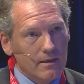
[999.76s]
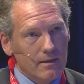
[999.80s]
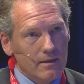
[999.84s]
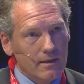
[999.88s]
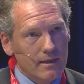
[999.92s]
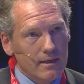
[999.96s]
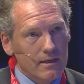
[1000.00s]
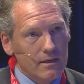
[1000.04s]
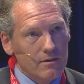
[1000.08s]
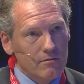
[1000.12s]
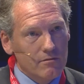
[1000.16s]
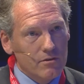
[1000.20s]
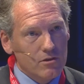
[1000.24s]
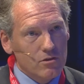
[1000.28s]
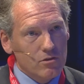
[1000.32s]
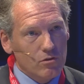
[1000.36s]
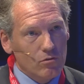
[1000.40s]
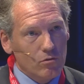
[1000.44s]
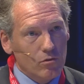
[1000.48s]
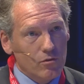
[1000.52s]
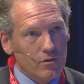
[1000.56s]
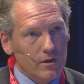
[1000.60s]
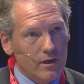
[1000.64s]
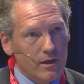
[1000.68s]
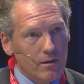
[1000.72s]

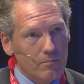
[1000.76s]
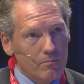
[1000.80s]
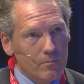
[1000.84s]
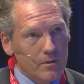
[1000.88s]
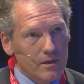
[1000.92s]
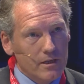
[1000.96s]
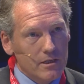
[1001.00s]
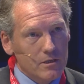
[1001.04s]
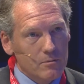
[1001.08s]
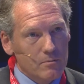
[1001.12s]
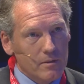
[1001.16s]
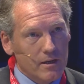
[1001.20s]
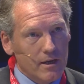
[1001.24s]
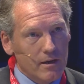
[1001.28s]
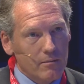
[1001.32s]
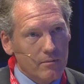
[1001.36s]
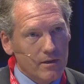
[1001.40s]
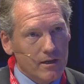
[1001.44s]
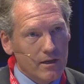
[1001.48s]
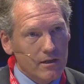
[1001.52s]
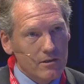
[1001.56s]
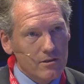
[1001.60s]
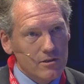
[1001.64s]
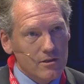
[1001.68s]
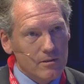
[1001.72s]
individual or the company has become a
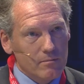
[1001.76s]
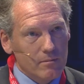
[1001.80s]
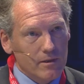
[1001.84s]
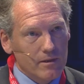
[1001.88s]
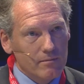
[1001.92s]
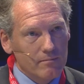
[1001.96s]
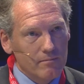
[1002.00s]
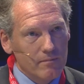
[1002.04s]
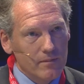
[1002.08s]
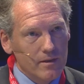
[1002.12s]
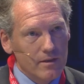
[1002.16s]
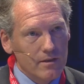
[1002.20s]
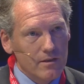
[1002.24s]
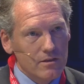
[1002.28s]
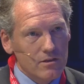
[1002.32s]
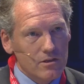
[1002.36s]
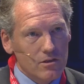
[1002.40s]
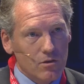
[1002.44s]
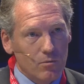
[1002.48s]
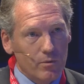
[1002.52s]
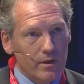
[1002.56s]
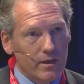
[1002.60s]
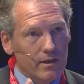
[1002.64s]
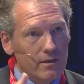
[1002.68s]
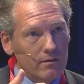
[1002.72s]
customer. So
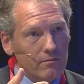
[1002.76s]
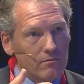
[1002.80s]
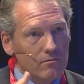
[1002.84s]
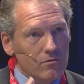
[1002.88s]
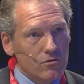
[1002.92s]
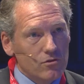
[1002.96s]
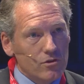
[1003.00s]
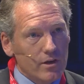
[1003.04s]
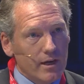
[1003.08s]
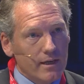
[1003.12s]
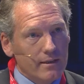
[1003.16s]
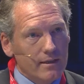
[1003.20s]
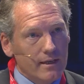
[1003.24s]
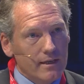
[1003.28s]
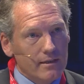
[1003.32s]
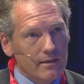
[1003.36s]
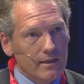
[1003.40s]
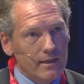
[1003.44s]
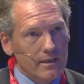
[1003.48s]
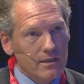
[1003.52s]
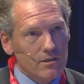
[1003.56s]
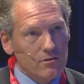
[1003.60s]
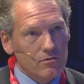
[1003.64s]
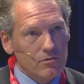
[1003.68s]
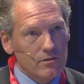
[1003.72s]
we can track that
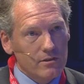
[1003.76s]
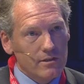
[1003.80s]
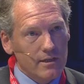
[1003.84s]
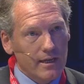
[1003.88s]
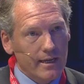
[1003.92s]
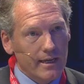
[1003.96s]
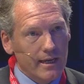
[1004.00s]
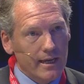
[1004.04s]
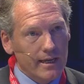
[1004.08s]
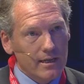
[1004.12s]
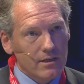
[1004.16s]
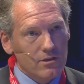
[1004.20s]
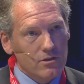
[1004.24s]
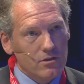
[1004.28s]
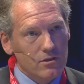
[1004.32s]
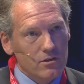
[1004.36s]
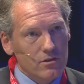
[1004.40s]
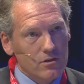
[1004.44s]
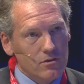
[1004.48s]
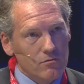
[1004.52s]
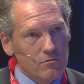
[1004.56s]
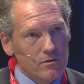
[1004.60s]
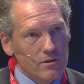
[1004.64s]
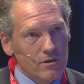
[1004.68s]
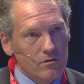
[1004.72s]
data and take action
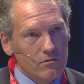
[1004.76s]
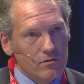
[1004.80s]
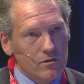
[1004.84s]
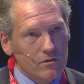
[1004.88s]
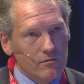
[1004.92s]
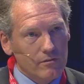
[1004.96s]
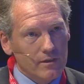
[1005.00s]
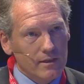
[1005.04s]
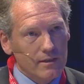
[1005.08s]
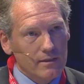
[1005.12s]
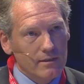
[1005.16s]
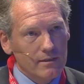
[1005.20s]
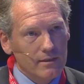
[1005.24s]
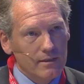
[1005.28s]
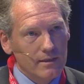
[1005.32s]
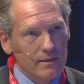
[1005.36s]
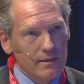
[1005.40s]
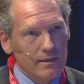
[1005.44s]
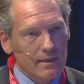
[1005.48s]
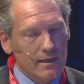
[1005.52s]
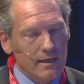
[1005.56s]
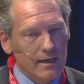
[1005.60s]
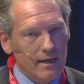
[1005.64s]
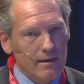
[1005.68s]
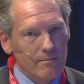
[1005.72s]
as a result of it.
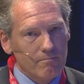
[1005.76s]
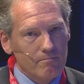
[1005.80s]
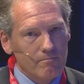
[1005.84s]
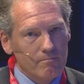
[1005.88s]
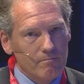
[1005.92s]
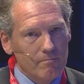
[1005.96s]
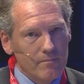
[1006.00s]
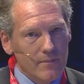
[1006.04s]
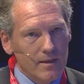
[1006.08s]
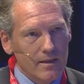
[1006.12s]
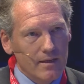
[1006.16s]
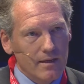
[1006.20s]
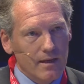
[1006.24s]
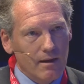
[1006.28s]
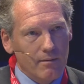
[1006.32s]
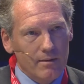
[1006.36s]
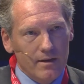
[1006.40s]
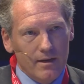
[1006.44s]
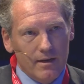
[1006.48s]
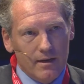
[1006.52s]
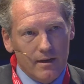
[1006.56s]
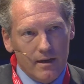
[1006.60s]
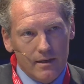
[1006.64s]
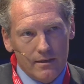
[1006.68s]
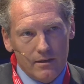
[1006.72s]
I
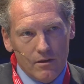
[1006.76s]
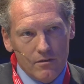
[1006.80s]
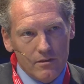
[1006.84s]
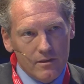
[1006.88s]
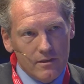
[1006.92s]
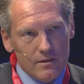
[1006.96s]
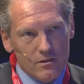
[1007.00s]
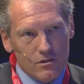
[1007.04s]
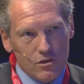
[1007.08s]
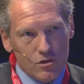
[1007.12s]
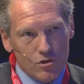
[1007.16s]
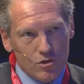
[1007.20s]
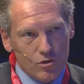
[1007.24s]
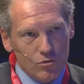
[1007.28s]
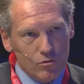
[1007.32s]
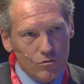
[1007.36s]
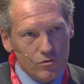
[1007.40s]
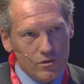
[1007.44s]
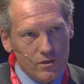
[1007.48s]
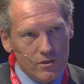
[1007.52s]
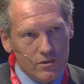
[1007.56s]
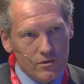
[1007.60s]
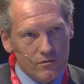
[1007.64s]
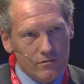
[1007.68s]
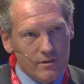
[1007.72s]
mean, I don't think there's a
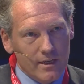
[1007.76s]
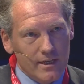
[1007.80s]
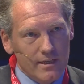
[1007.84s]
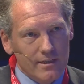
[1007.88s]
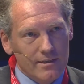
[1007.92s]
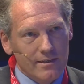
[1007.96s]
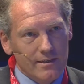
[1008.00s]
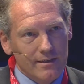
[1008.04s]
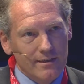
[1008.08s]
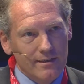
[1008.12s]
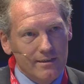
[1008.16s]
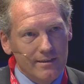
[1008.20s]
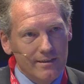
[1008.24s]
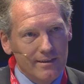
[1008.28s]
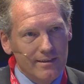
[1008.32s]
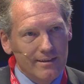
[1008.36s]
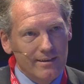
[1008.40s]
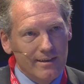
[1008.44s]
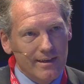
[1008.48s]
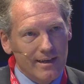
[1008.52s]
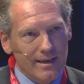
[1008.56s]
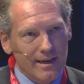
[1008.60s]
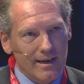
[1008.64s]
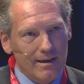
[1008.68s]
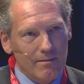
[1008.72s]
shortage of data,
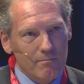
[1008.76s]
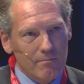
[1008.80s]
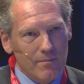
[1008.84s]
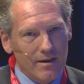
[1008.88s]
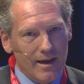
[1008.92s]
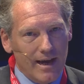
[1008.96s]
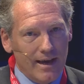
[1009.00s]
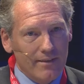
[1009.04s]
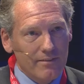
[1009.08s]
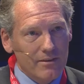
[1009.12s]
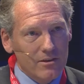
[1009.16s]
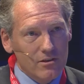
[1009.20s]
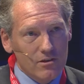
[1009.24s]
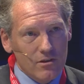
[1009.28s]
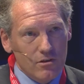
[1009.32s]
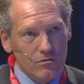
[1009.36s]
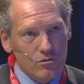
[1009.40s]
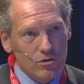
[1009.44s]
and there's no